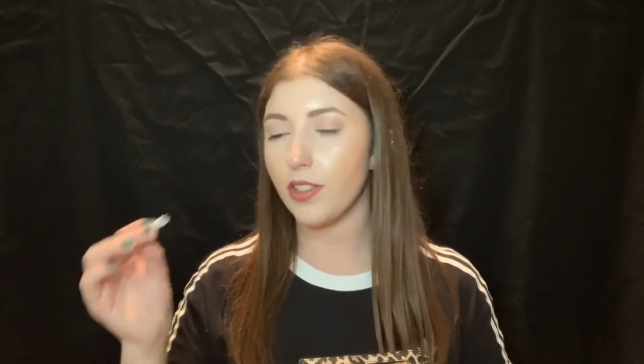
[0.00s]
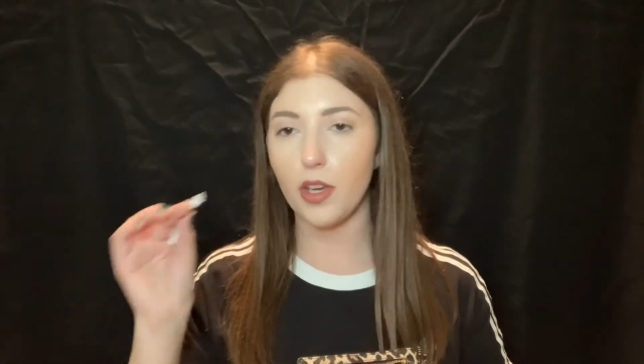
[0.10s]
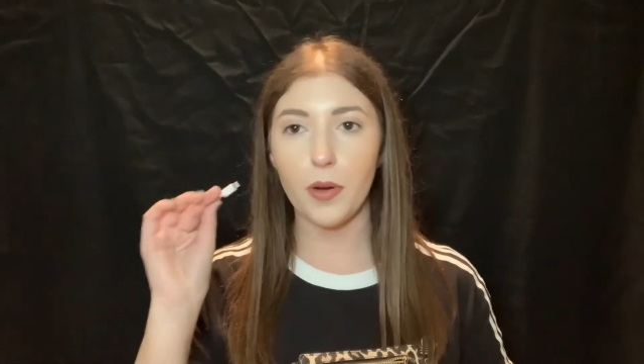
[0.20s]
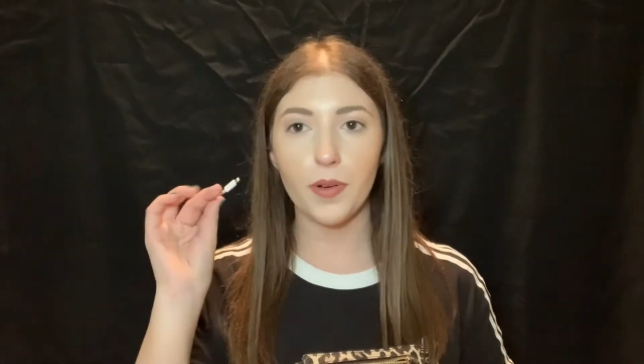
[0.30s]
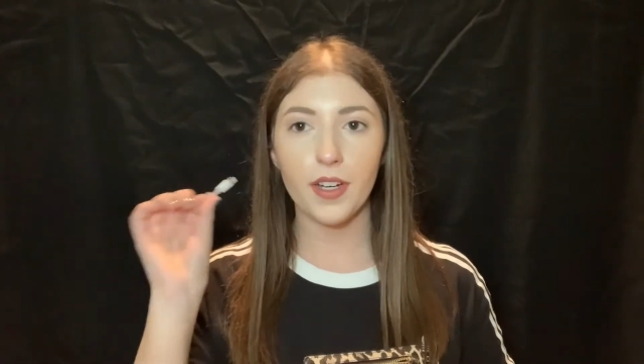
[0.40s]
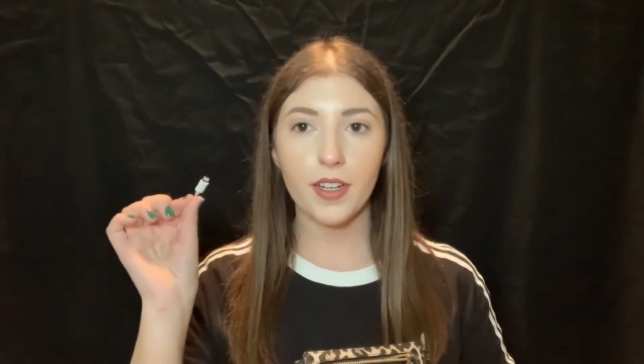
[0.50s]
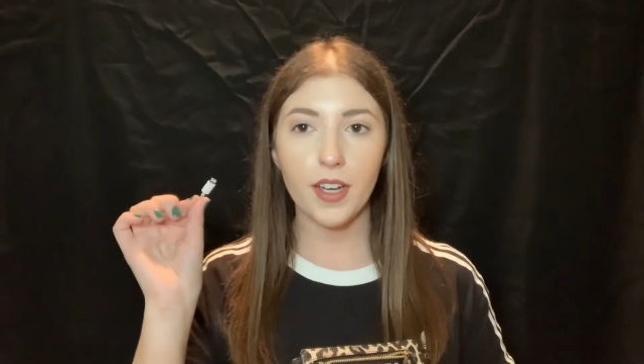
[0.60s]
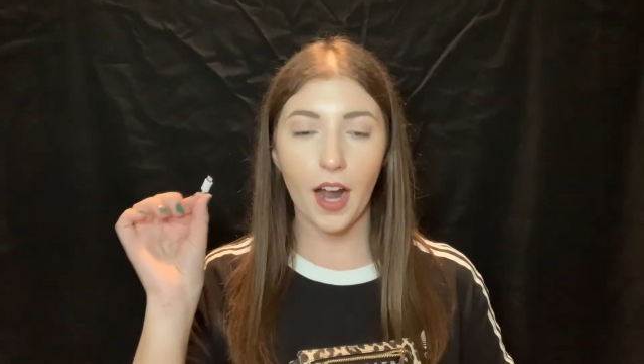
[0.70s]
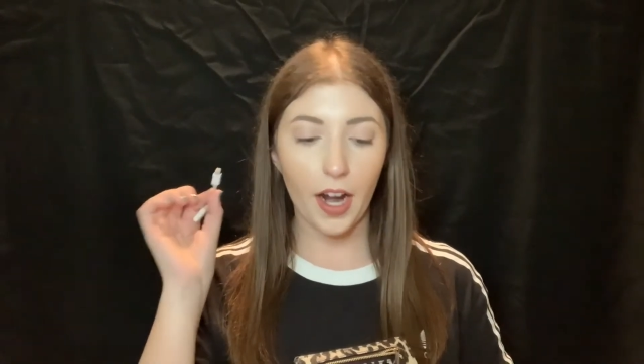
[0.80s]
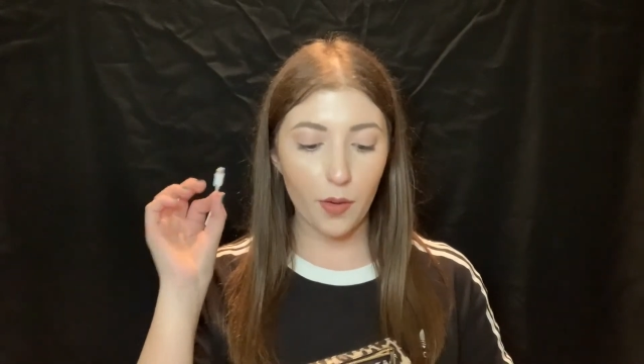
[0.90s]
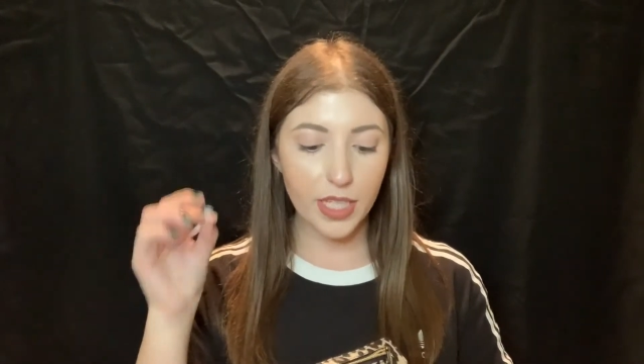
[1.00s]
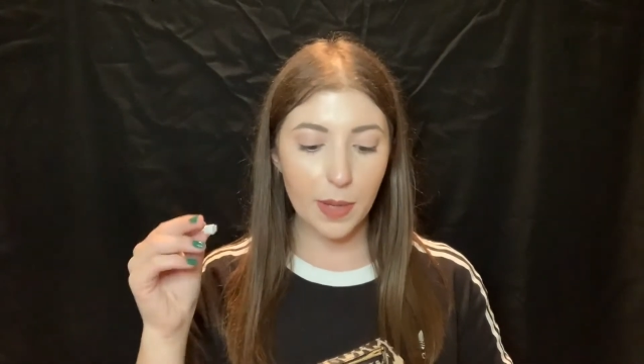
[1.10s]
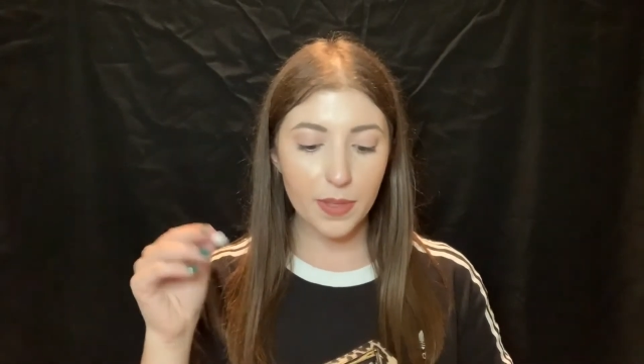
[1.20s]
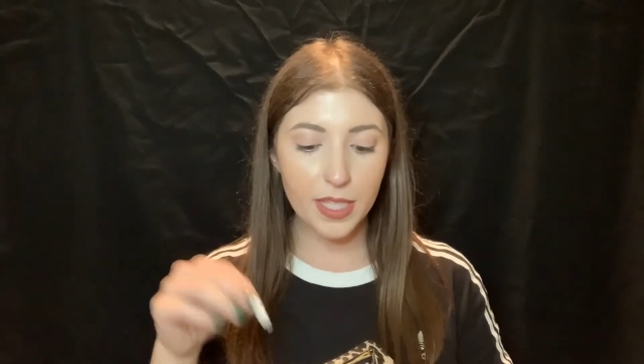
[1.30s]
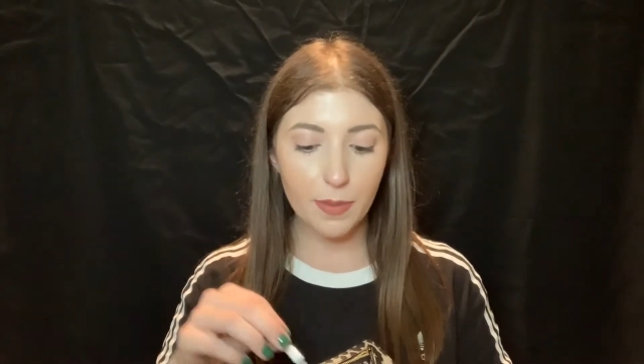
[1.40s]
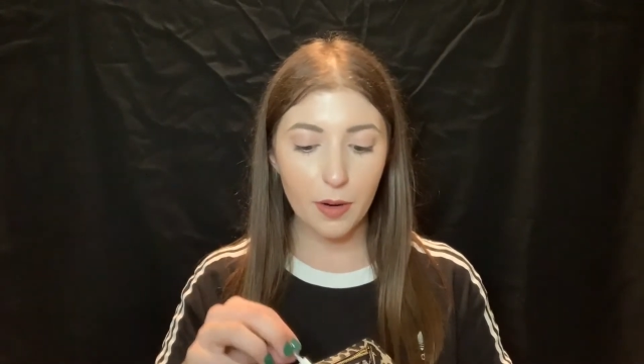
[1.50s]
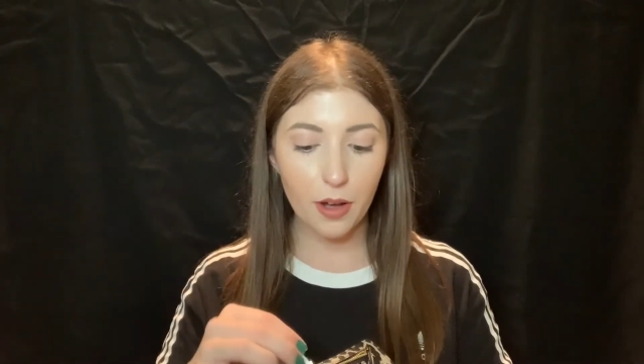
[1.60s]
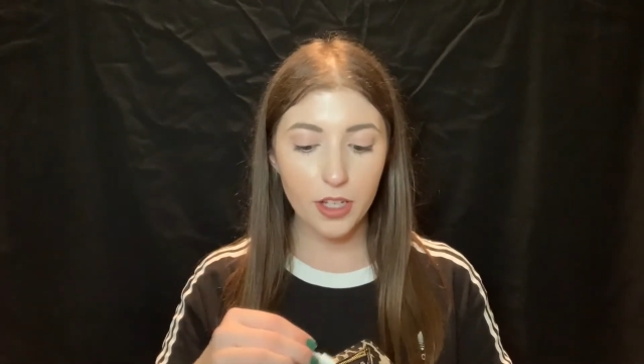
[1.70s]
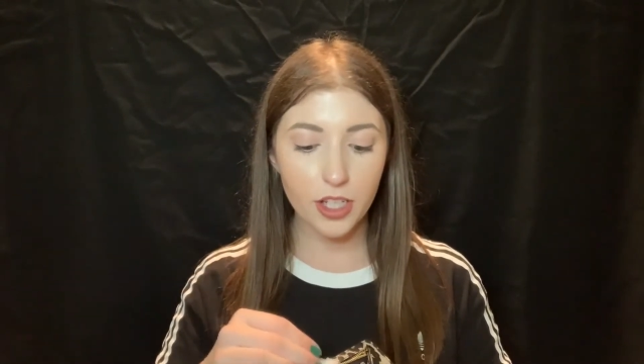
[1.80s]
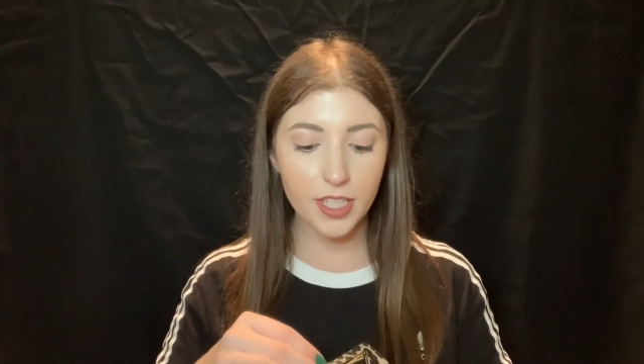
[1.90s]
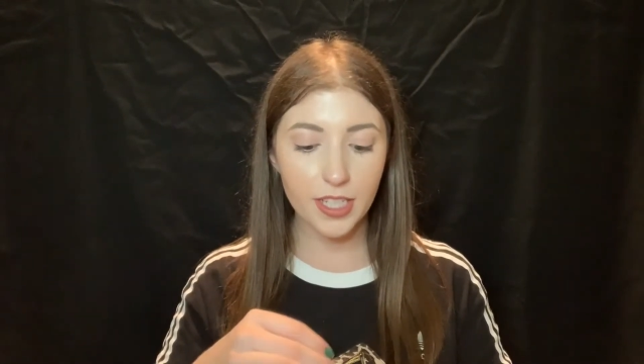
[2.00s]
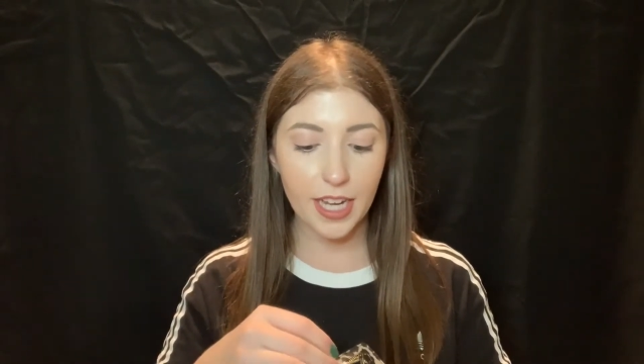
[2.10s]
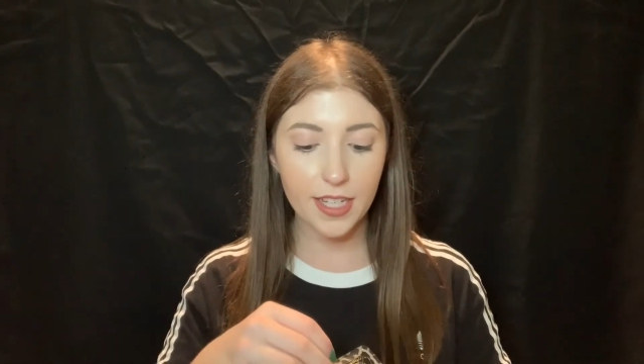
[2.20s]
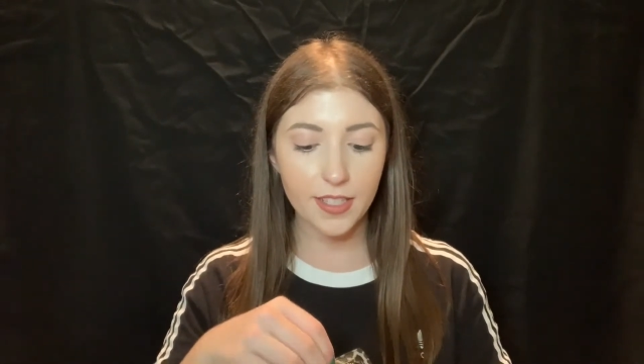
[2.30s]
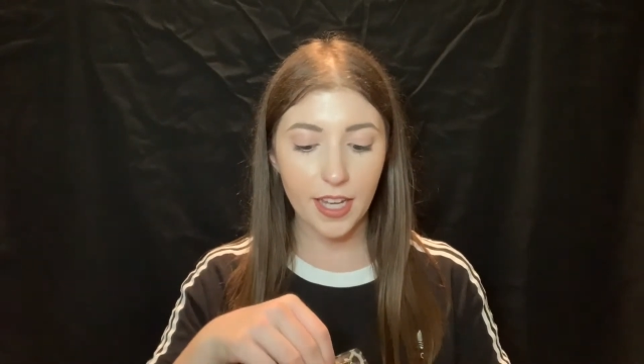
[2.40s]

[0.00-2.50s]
so I always keep this in my wallet just in case.